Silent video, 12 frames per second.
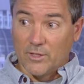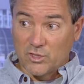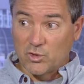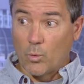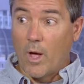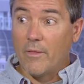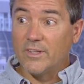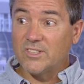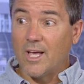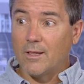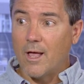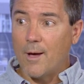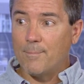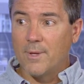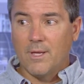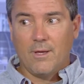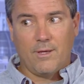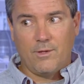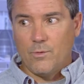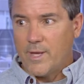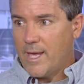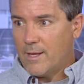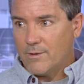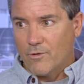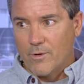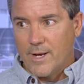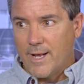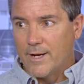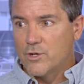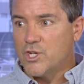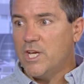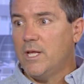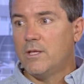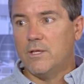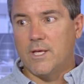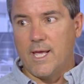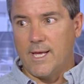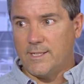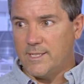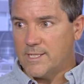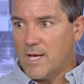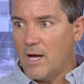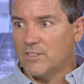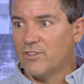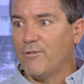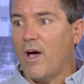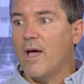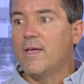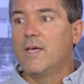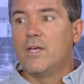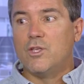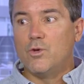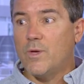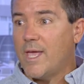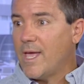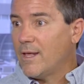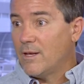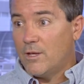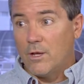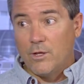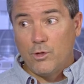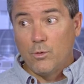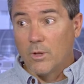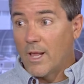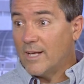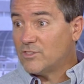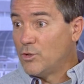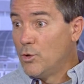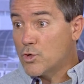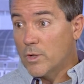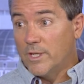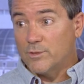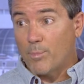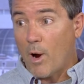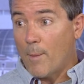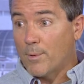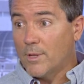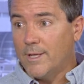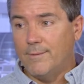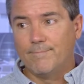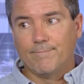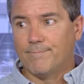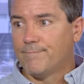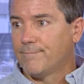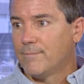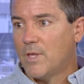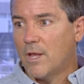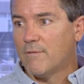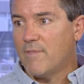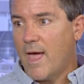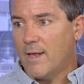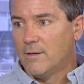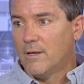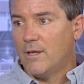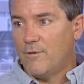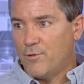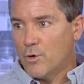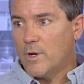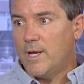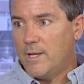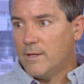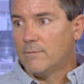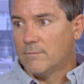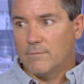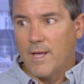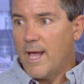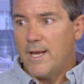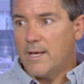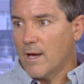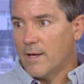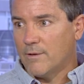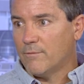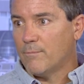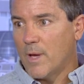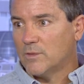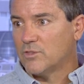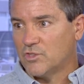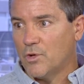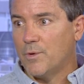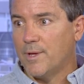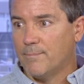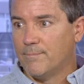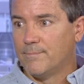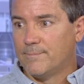they'll swell the cell up, you can't create energy, you can't detoxify, you can't utilize nutrients properly, none of that if you're eating any kind of amounts of sodium.